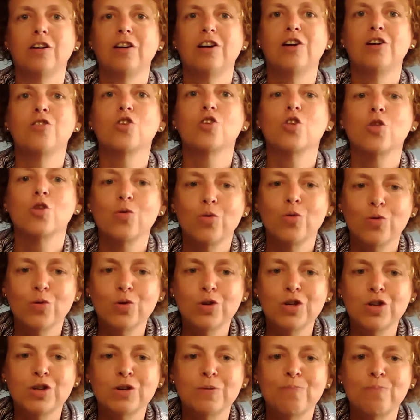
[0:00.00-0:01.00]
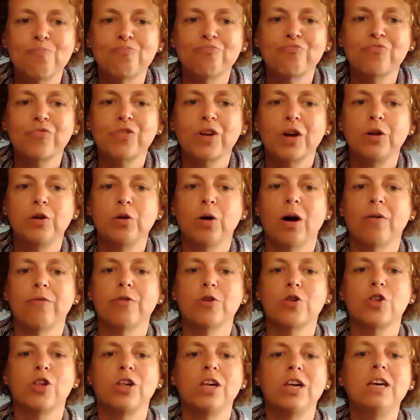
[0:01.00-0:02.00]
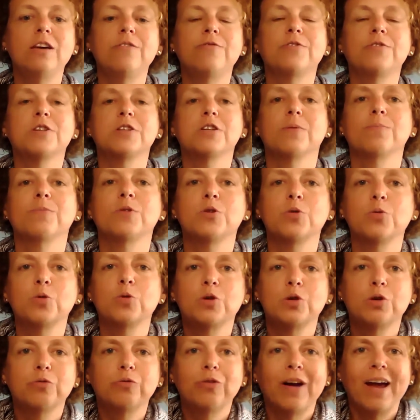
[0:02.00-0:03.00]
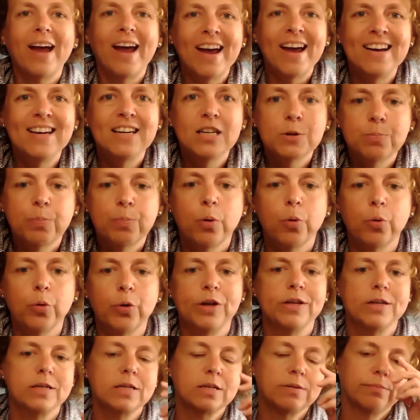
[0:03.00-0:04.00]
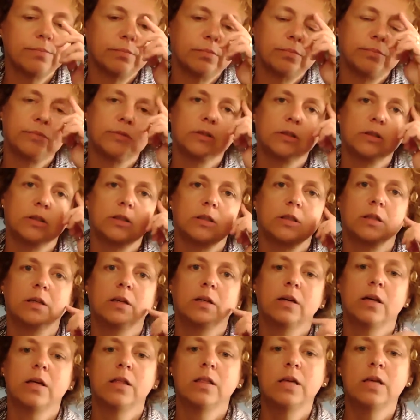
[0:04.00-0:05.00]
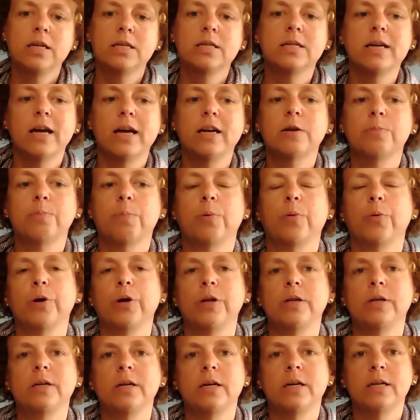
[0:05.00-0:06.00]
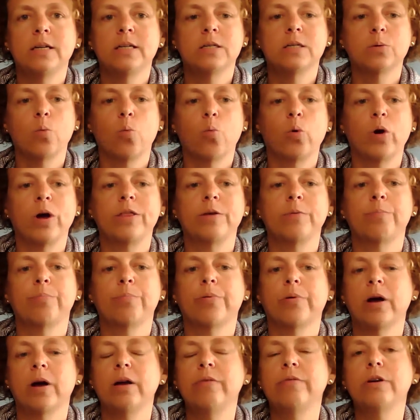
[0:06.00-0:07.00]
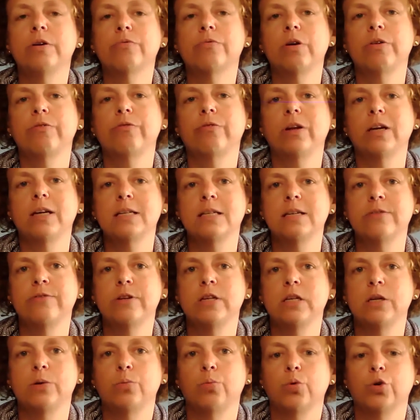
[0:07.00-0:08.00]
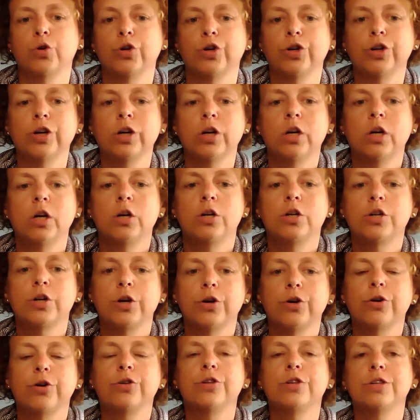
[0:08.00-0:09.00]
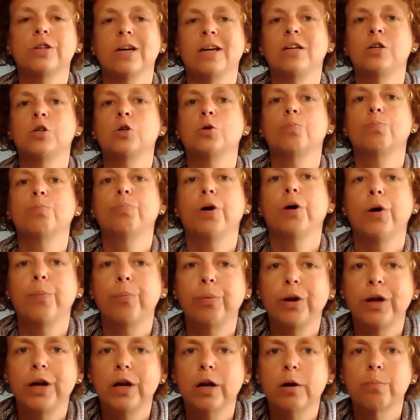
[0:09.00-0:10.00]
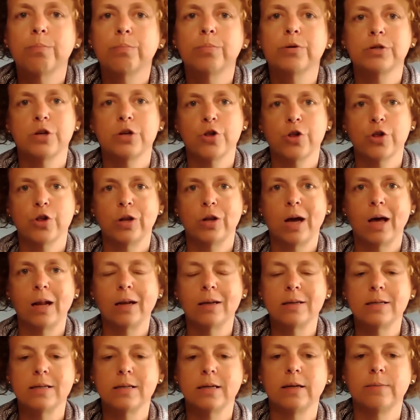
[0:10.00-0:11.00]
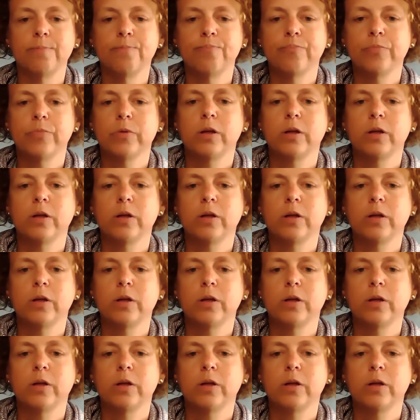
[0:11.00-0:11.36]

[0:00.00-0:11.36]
In short, you have achieved some sort of endpoint. This endpoint is where the private reflexivity work turns into public positionality,